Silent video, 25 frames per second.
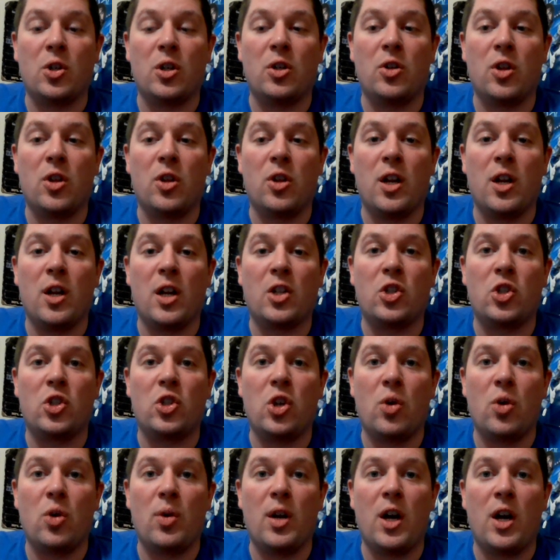into the next
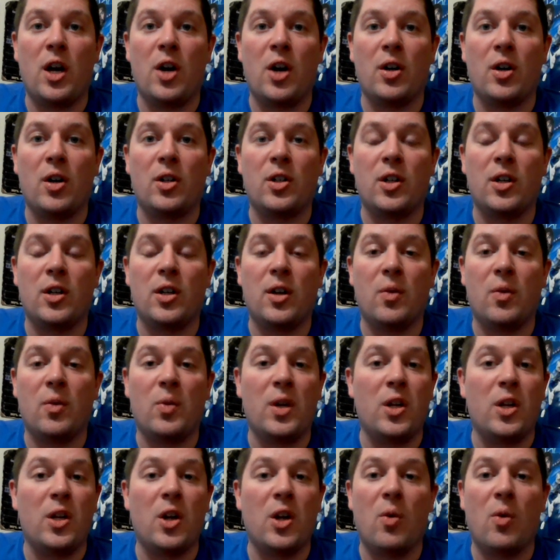Joey Harrington, and
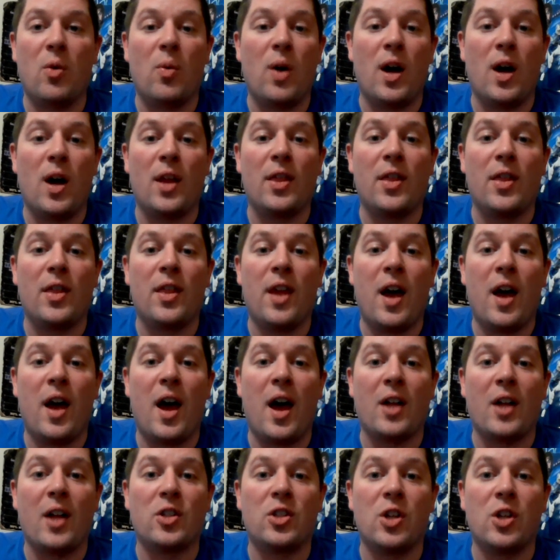we don't want that.